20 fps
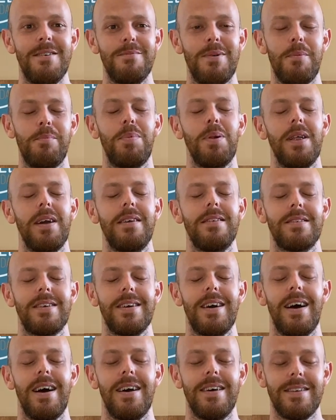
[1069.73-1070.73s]
But please
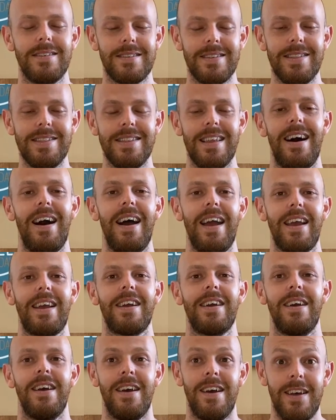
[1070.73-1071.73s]
guys,
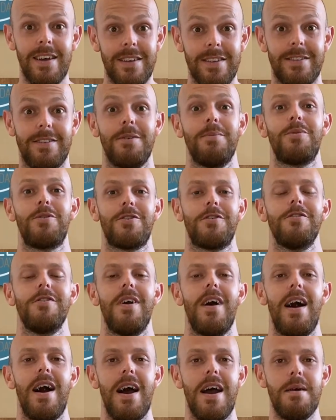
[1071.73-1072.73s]
like,
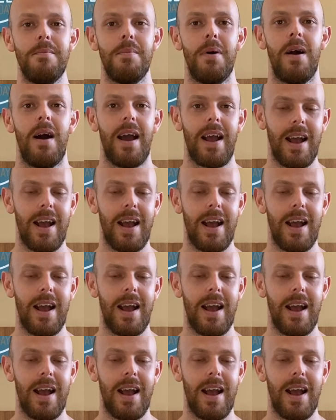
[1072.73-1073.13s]
subscribe.